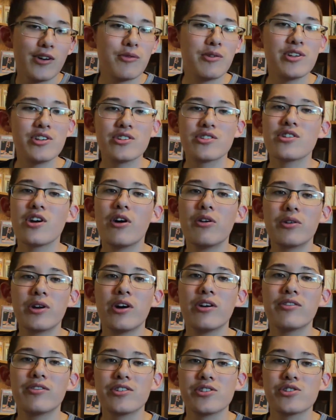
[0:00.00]
We just don't
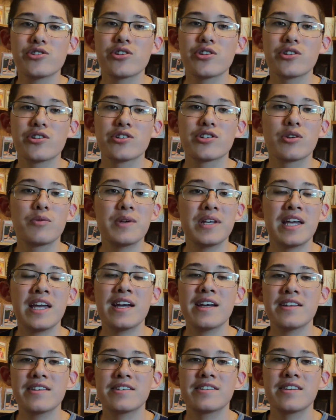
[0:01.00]
know for sure, so we
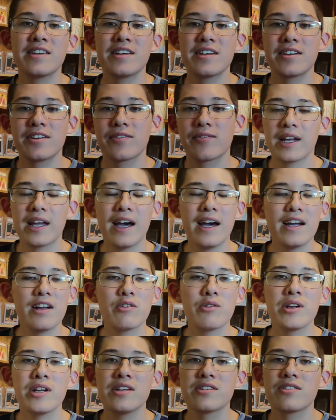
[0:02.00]
can't say. But
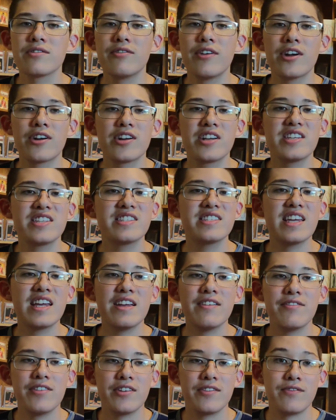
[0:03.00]
Kyrie is a very
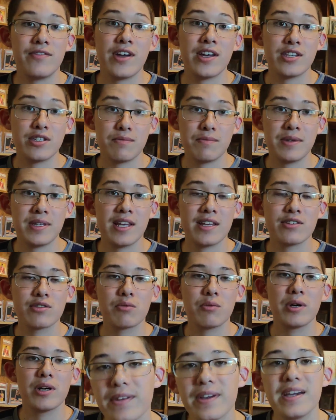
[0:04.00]
safe investment as
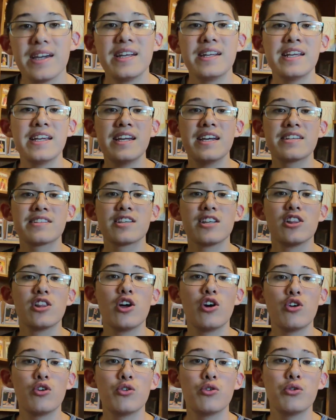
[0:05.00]
well. And he has a
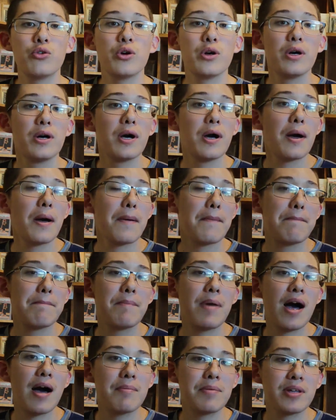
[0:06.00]
low
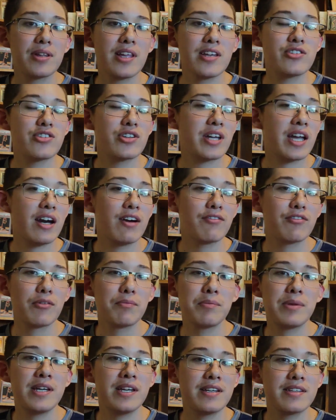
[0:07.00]
population count from
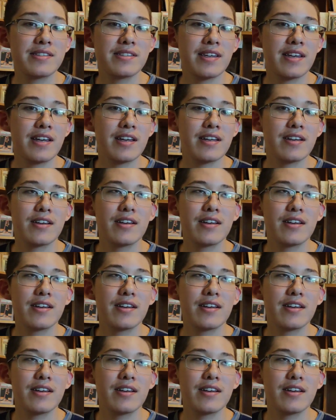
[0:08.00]
PSA.